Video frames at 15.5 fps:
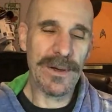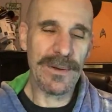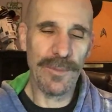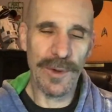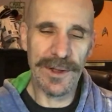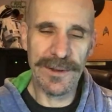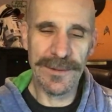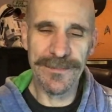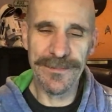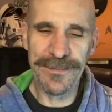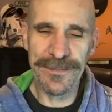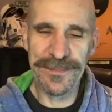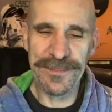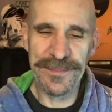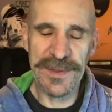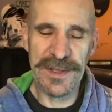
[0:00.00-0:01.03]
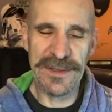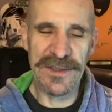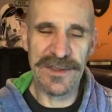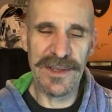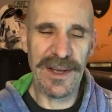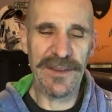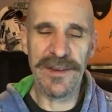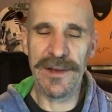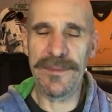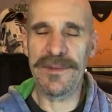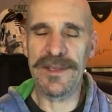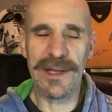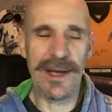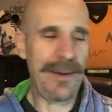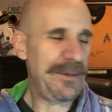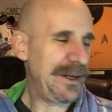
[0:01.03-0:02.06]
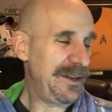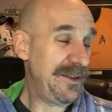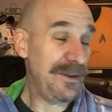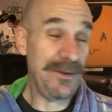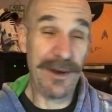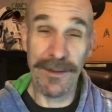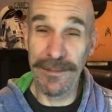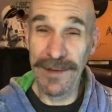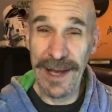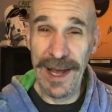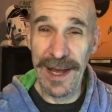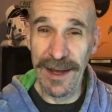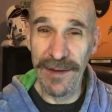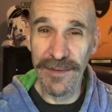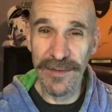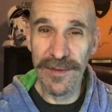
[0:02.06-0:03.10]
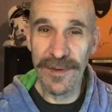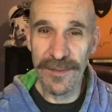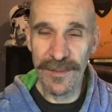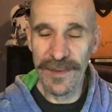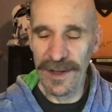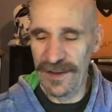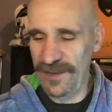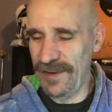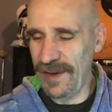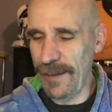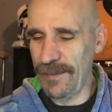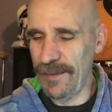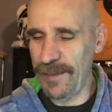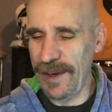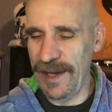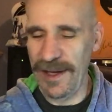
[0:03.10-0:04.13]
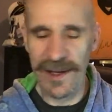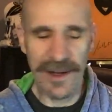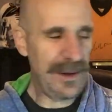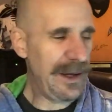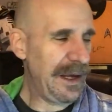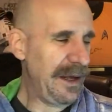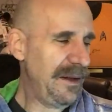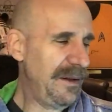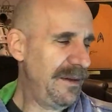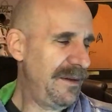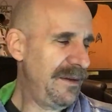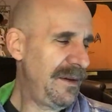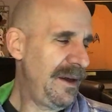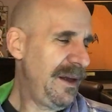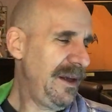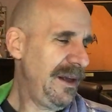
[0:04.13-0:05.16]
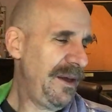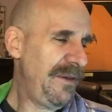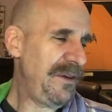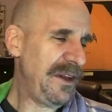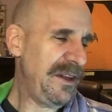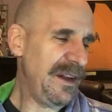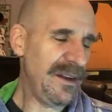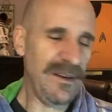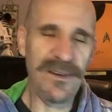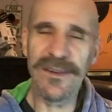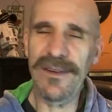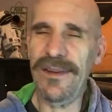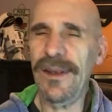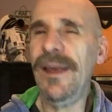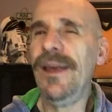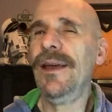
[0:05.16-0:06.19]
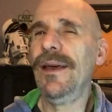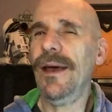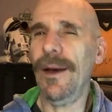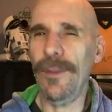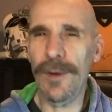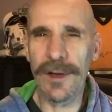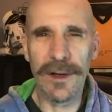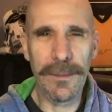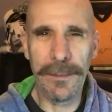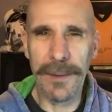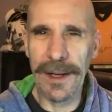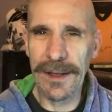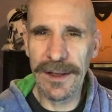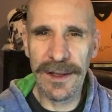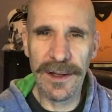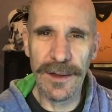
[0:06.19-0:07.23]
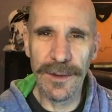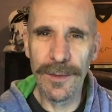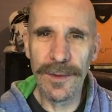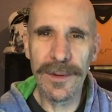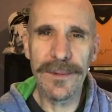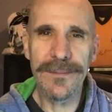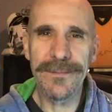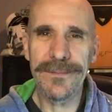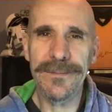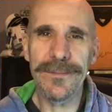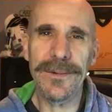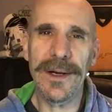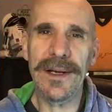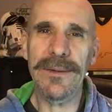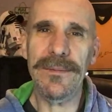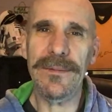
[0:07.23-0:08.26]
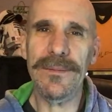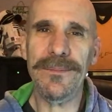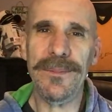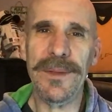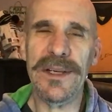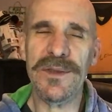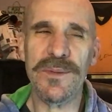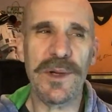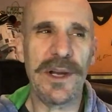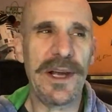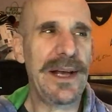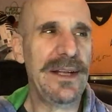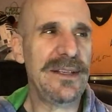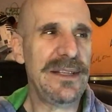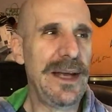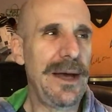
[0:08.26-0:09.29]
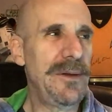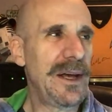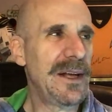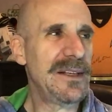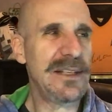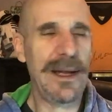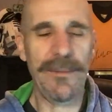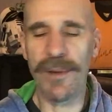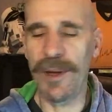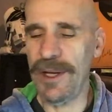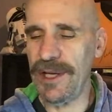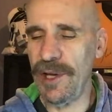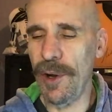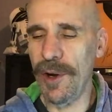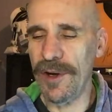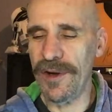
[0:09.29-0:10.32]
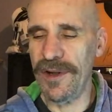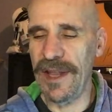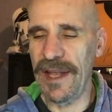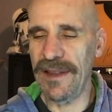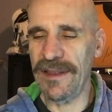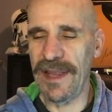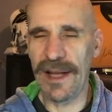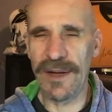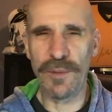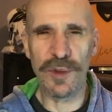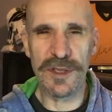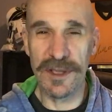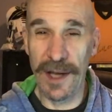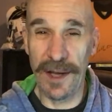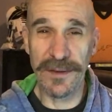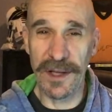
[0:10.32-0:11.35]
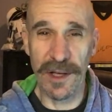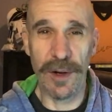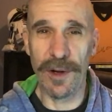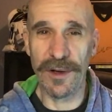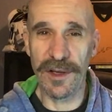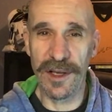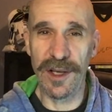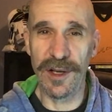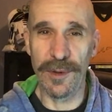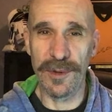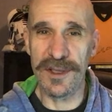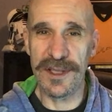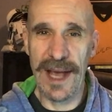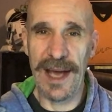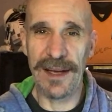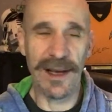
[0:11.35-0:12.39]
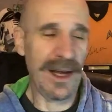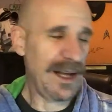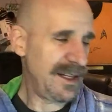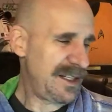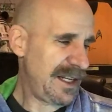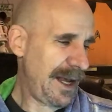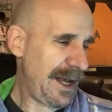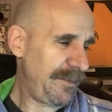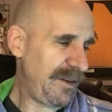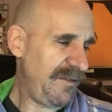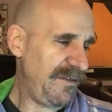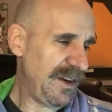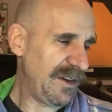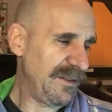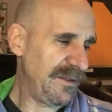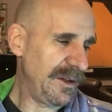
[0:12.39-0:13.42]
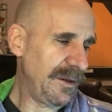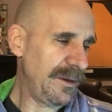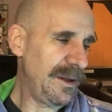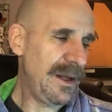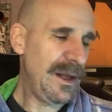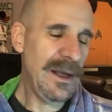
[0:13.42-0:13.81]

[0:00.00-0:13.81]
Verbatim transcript: well, instead of him stabbing a dude named Dave, he stabbed me. And if he didn't, I wouldn't have met Q, right? Because when I got stabbed, I got stabbed on a yard that, that was not the yard Q was at. I got stabbed at Victorville.